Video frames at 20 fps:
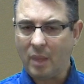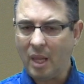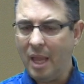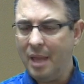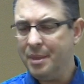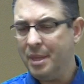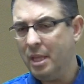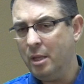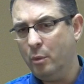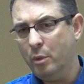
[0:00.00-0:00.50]

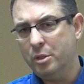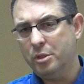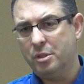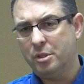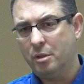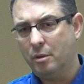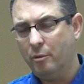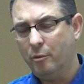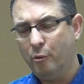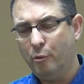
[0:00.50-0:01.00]
then it
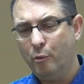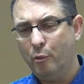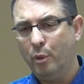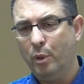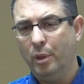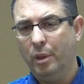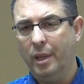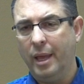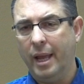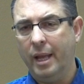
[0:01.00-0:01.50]
was
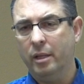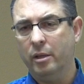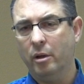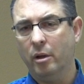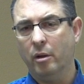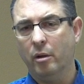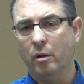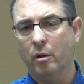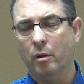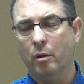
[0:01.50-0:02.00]

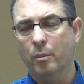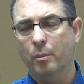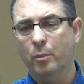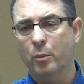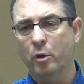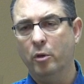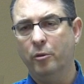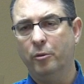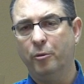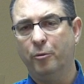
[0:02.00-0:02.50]
later
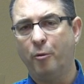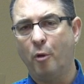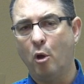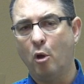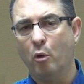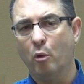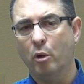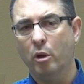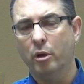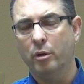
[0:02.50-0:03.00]
moved
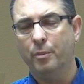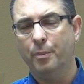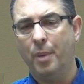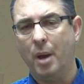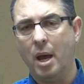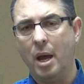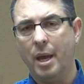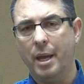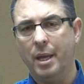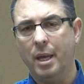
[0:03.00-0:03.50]
forward
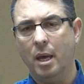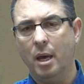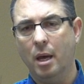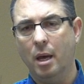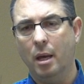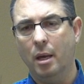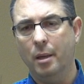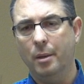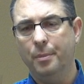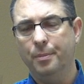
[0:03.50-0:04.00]

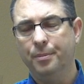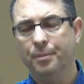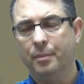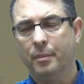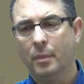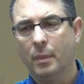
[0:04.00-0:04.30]
by